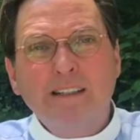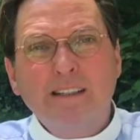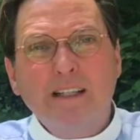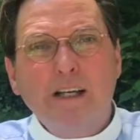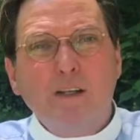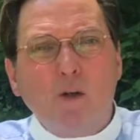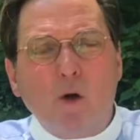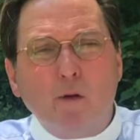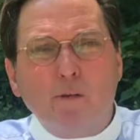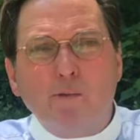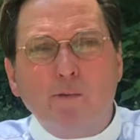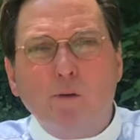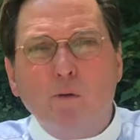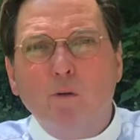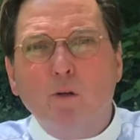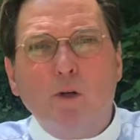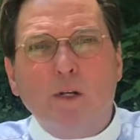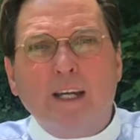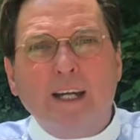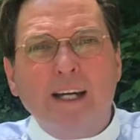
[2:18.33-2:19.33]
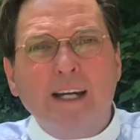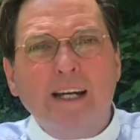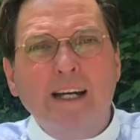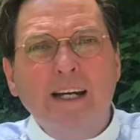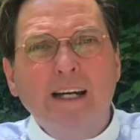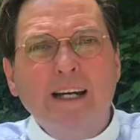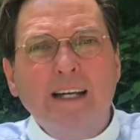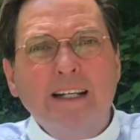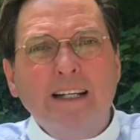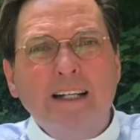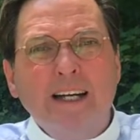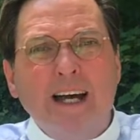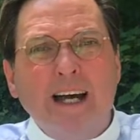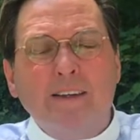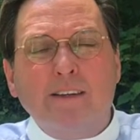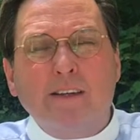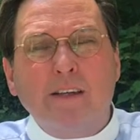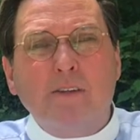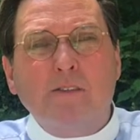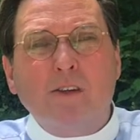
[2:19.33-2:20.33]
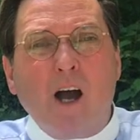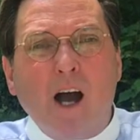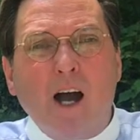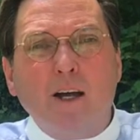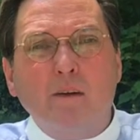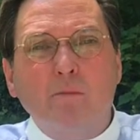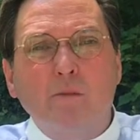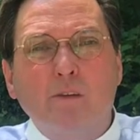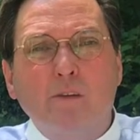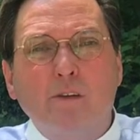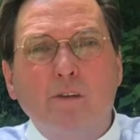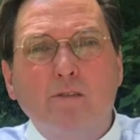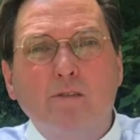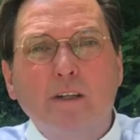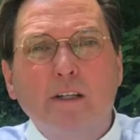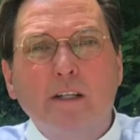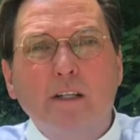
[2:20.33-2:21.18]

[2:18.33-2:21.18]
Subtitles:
And also looking at the times of